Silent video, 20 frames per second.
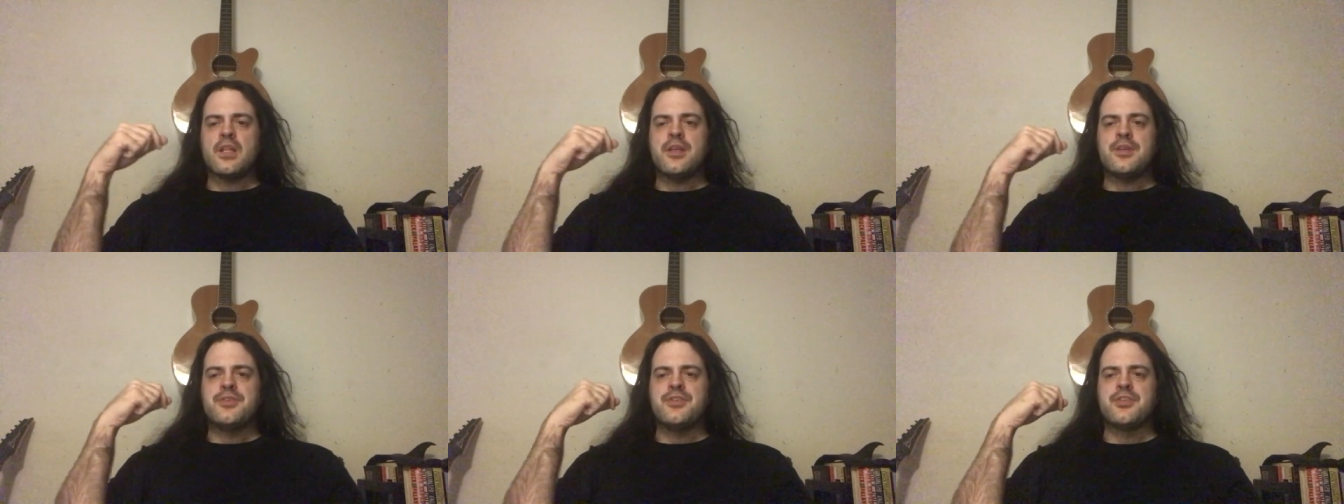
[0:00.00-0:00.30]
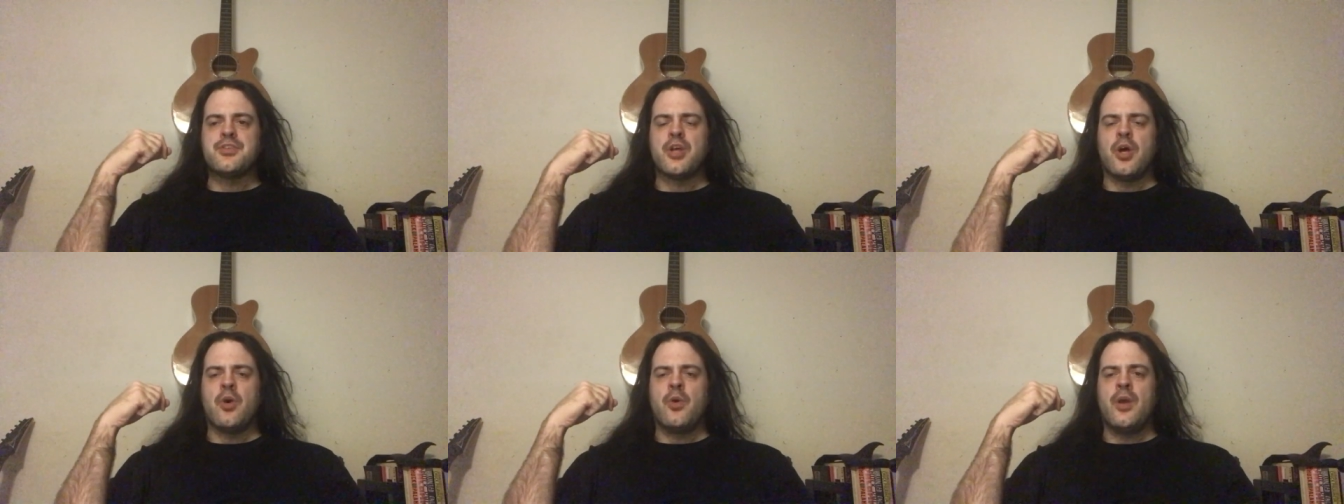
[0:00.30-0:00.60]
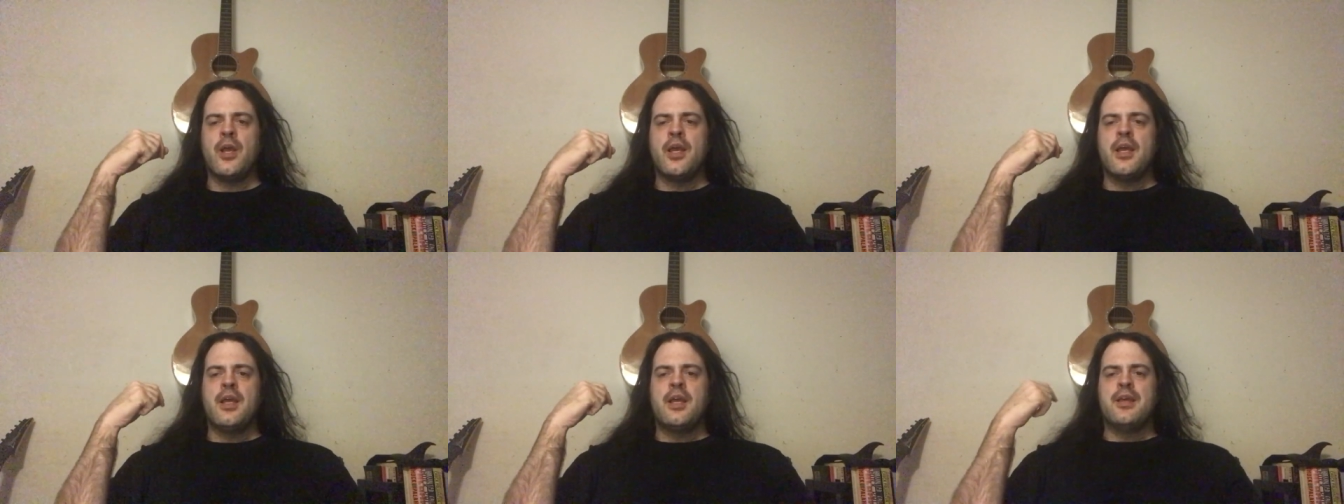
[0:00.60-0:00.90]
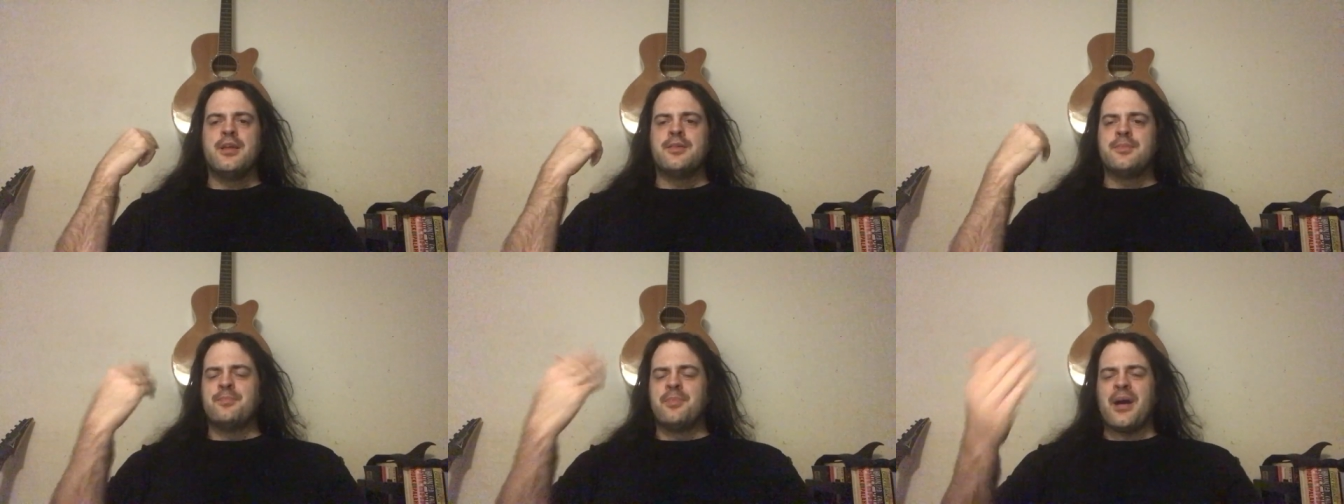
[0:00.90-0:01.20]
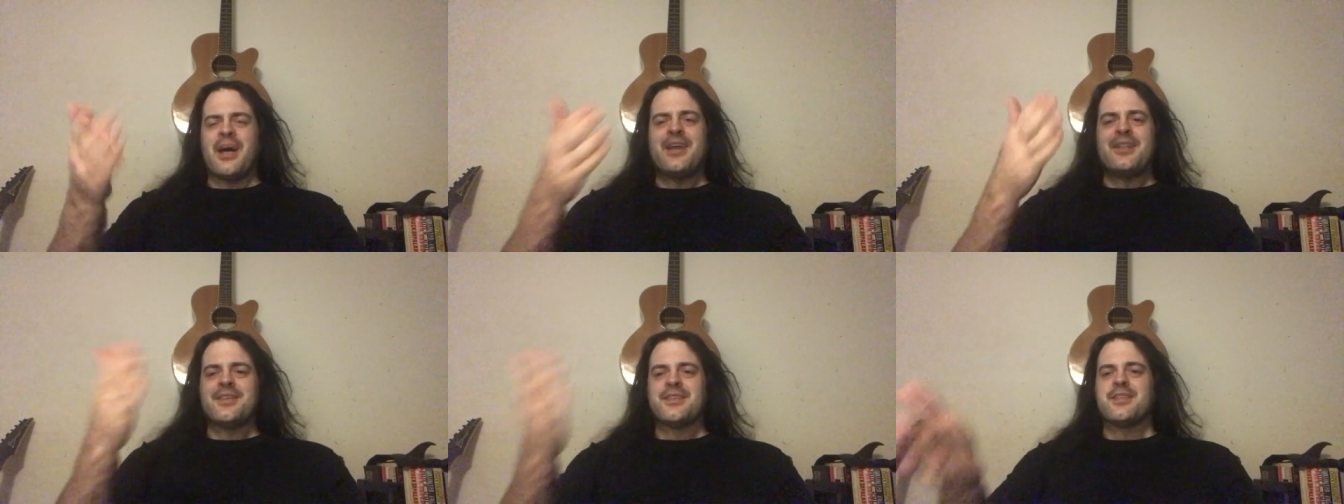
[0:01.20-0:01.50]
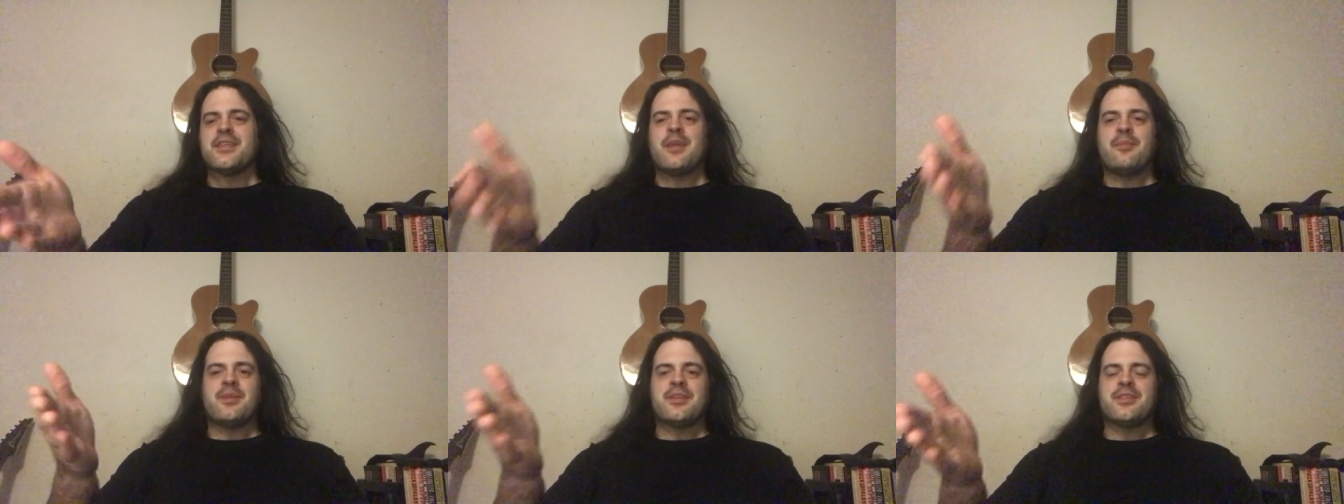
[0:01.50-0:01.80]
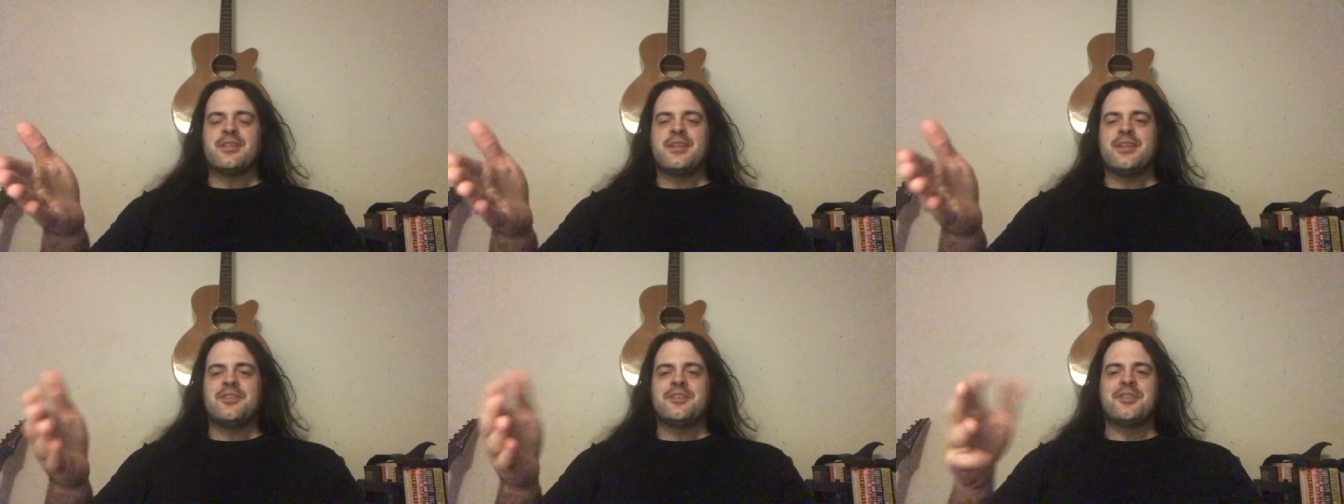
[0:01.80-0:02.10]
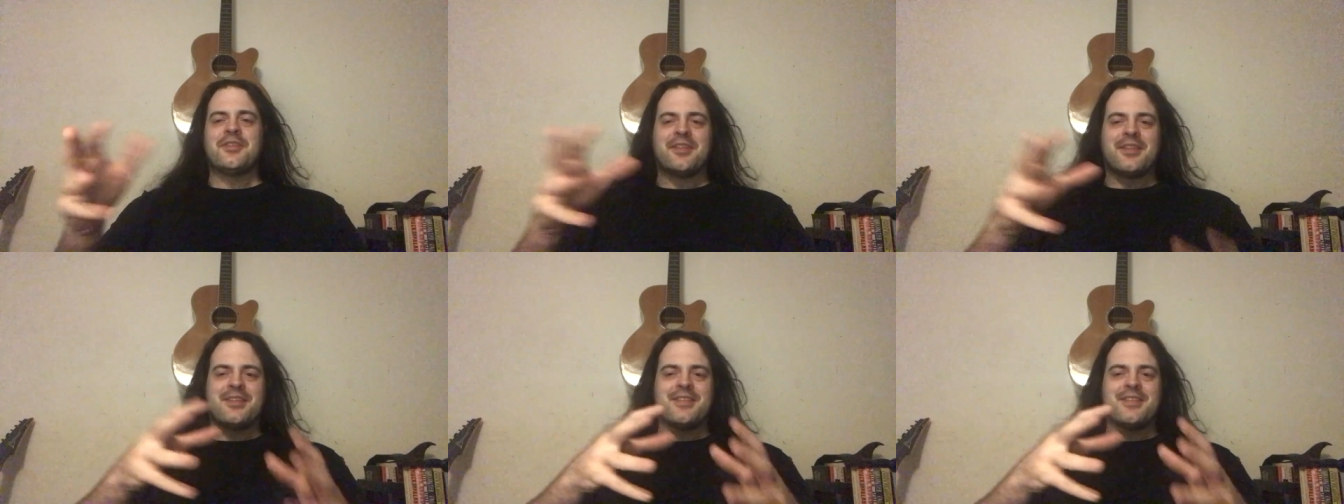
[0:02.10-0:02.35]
So, by the same extension,